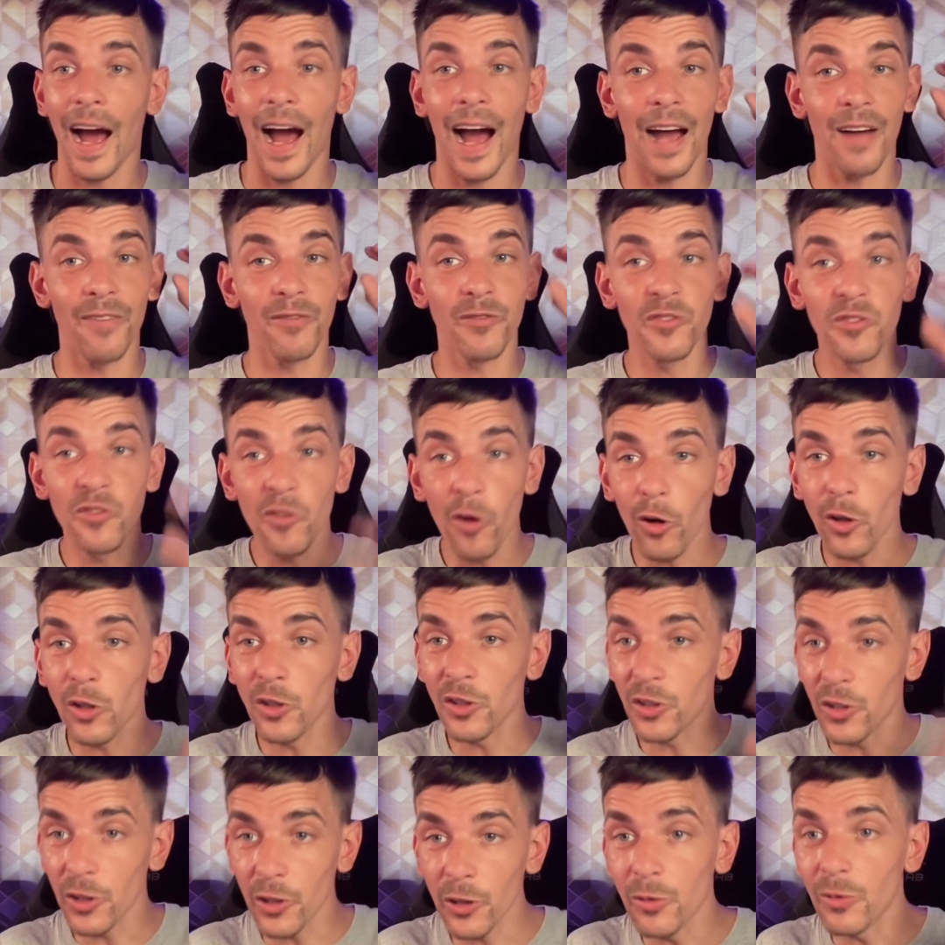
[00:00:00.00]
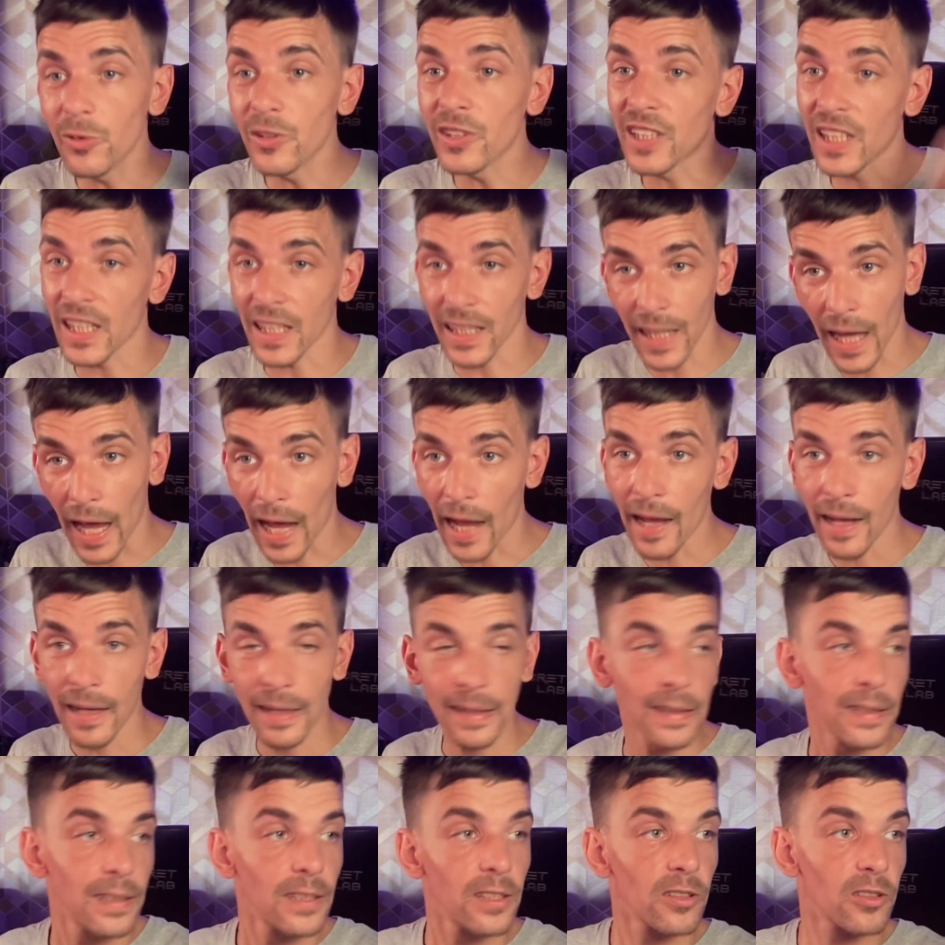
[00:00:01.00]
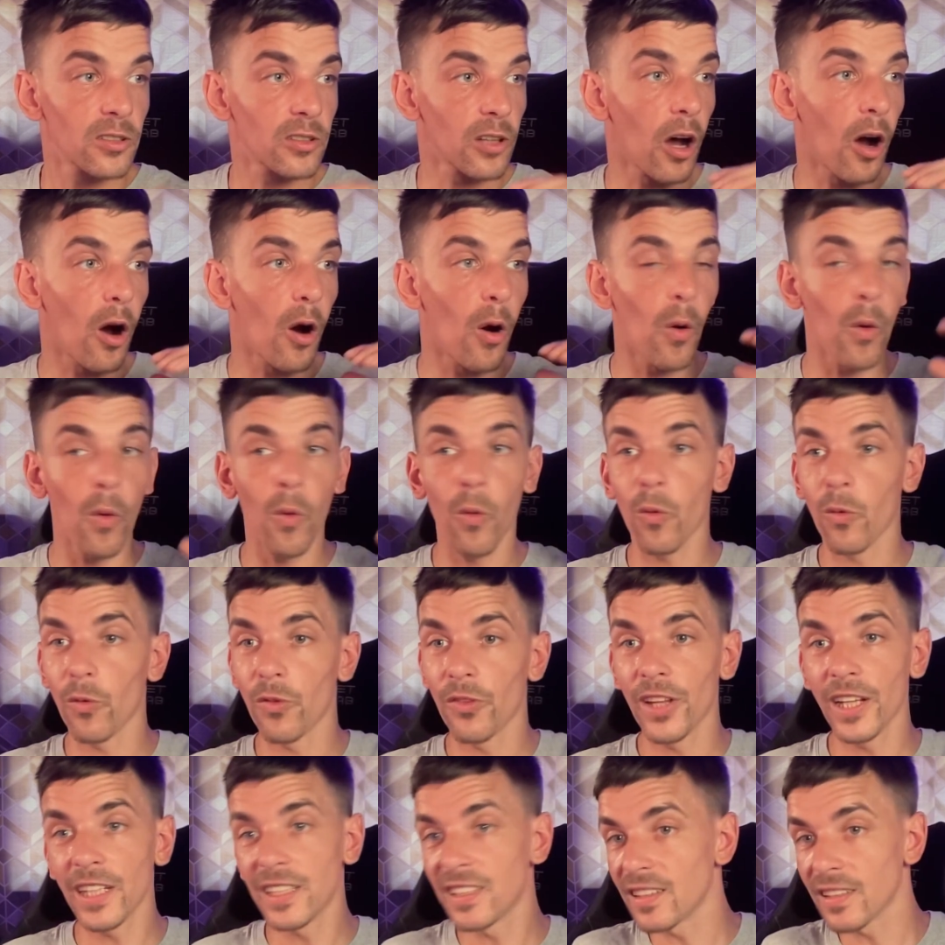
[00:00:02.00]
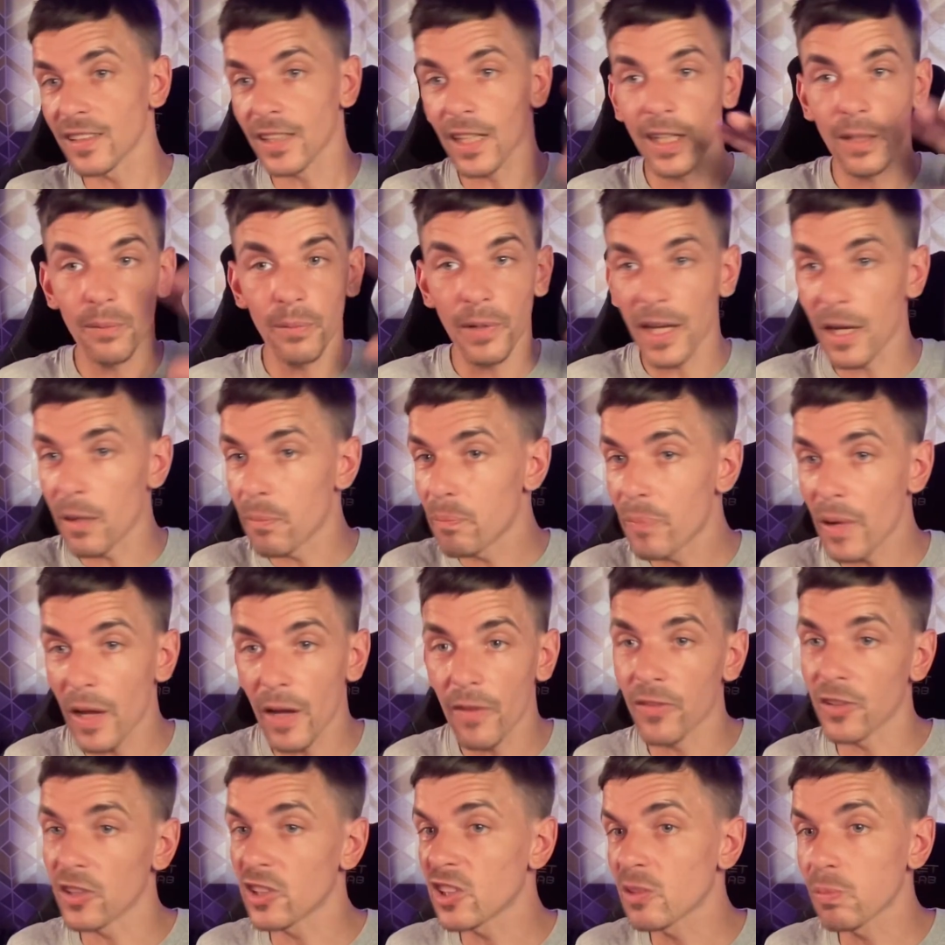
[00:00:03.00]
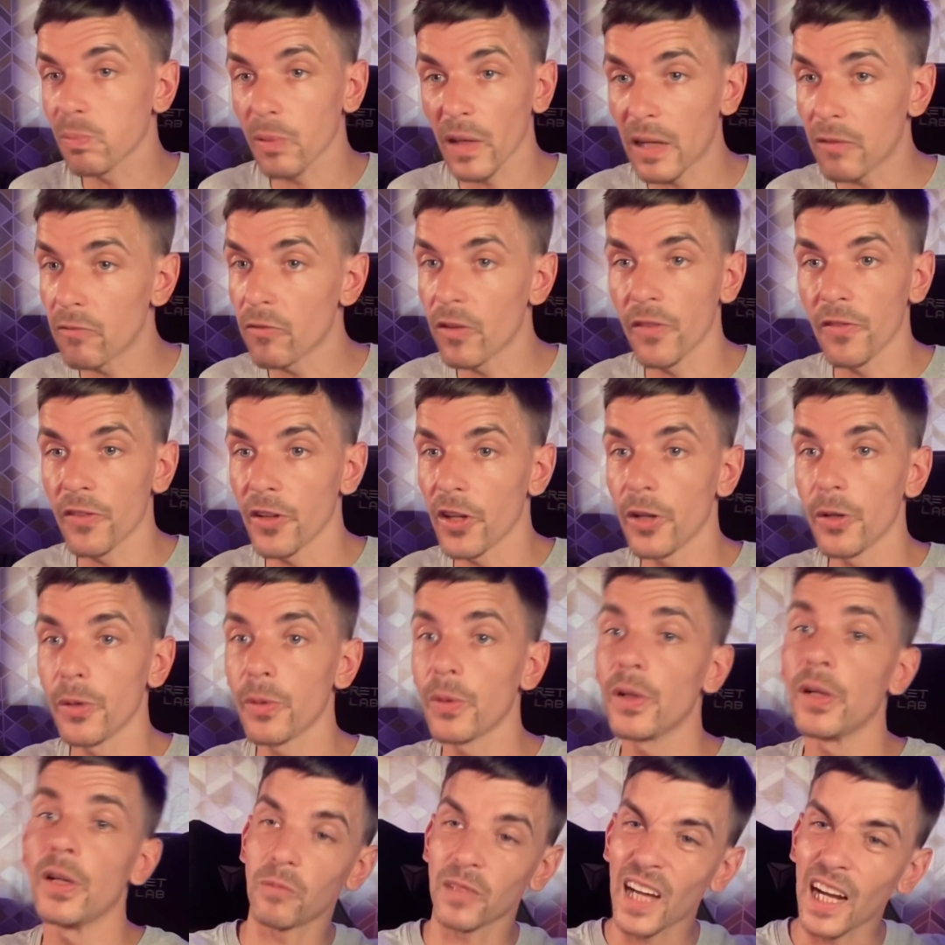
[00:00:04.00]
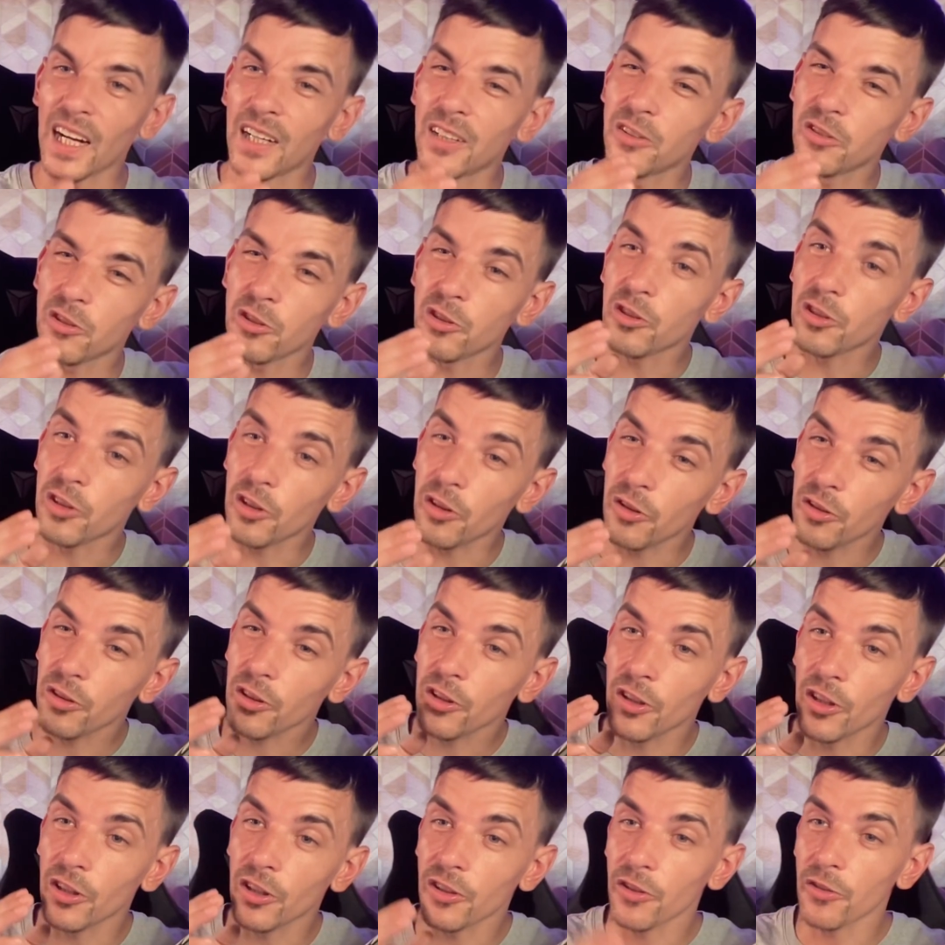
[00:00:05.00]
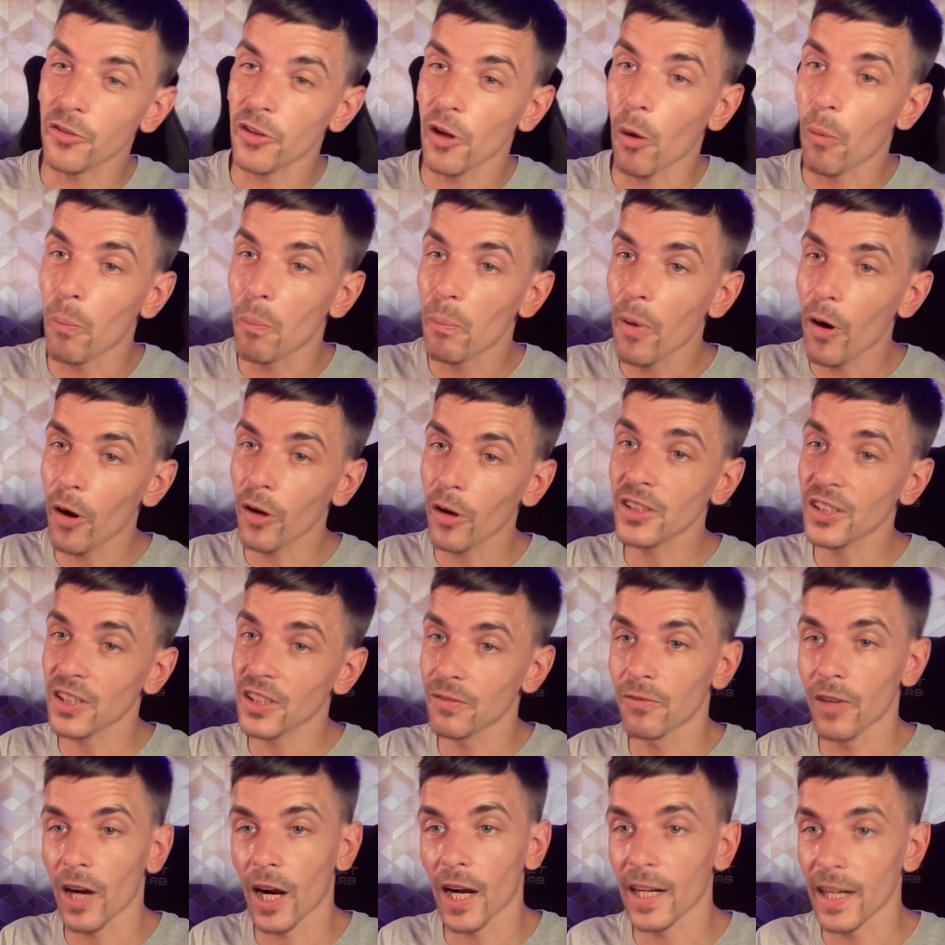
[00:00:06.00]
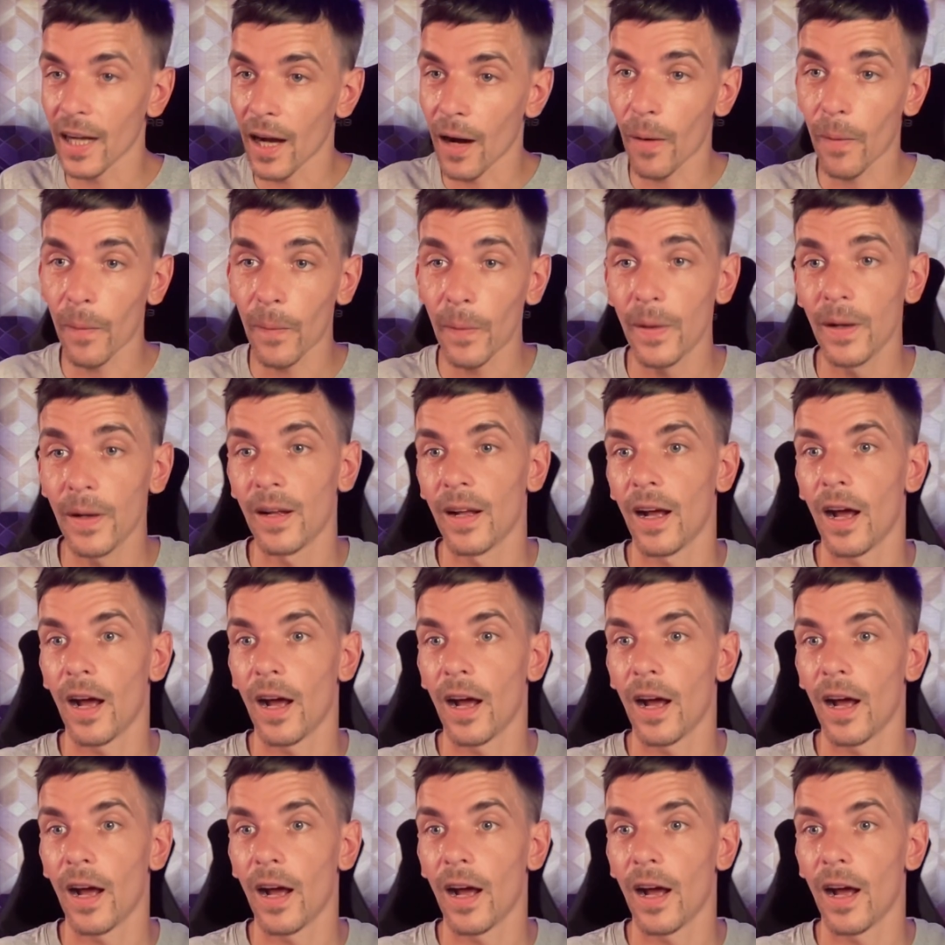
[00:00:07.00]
I've not used it yet. So this is going to be a bit of a split review. I'm kind of just going to do the unboxing right now.